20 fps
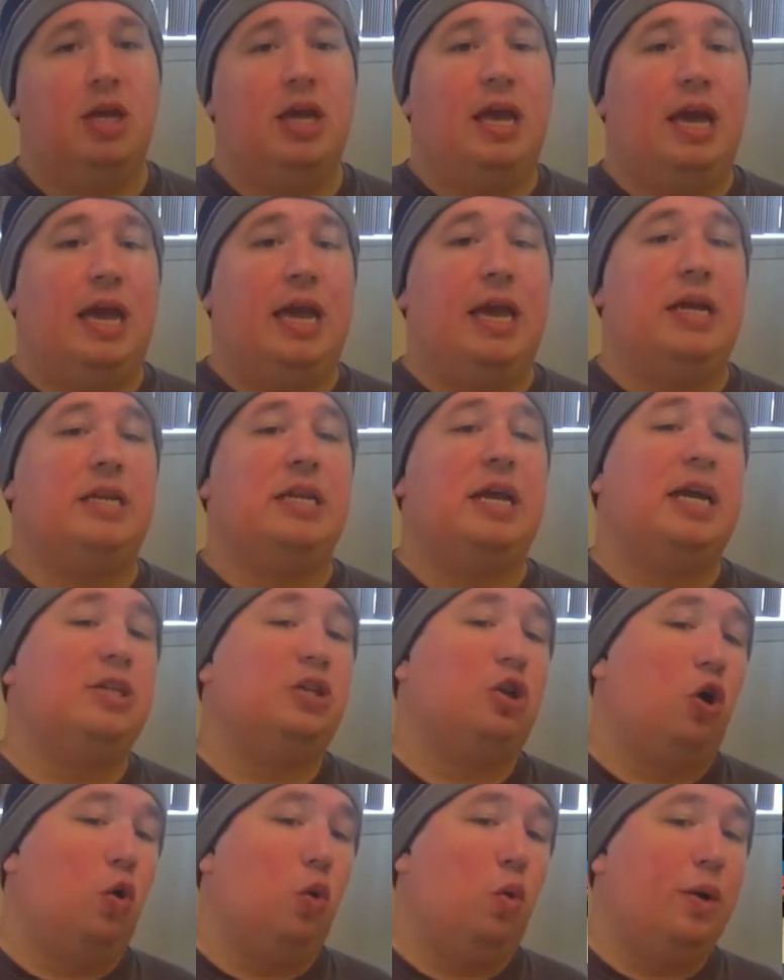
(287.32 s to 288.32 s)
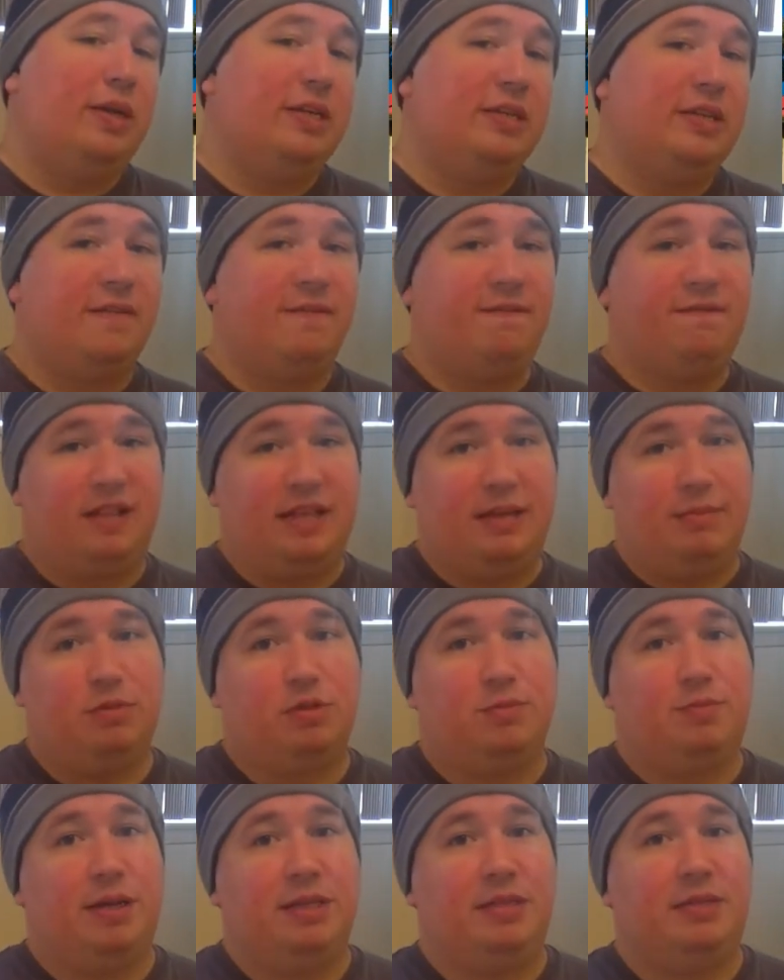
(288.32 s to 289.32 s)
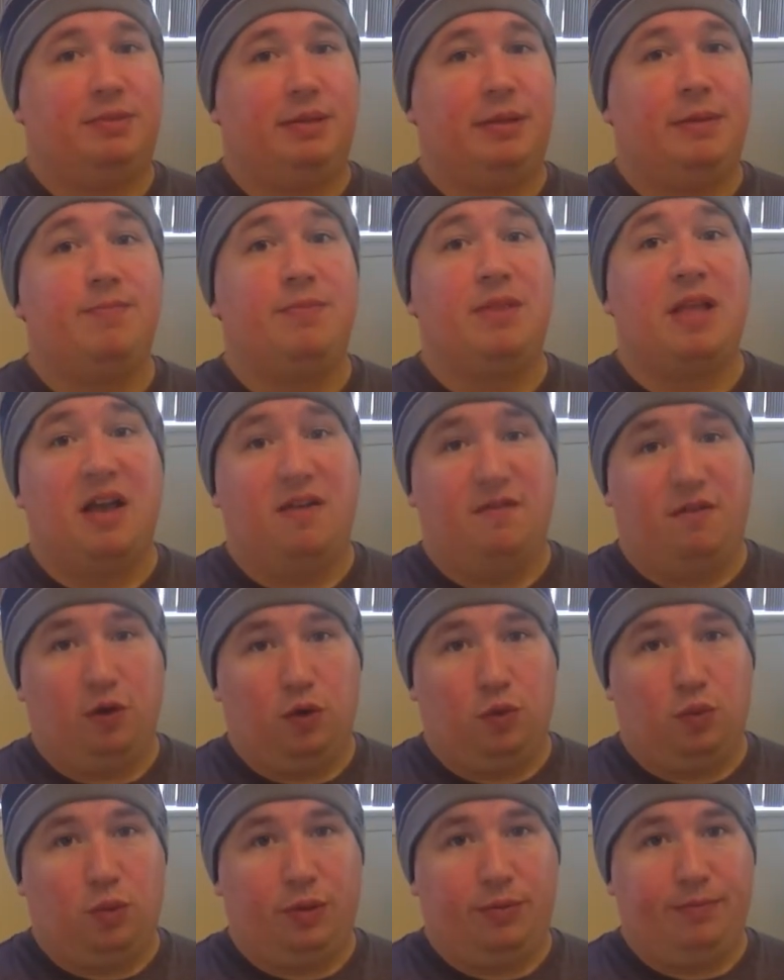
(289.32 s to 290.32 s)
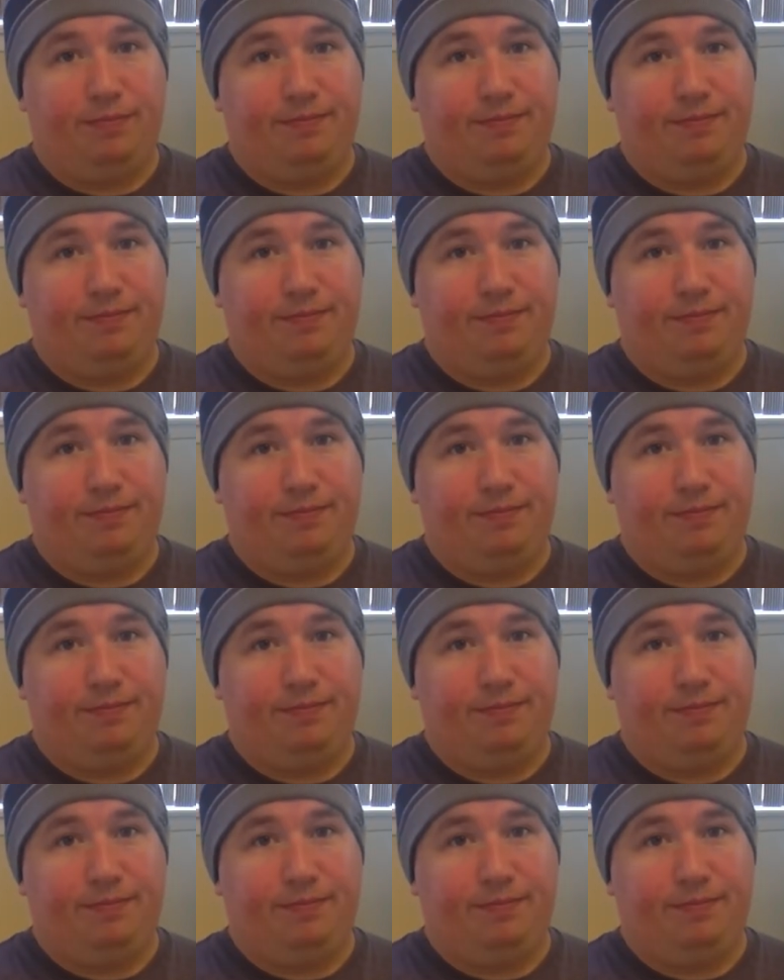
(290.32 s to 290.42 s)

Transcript: And as always, flame responsibly. Have a good one.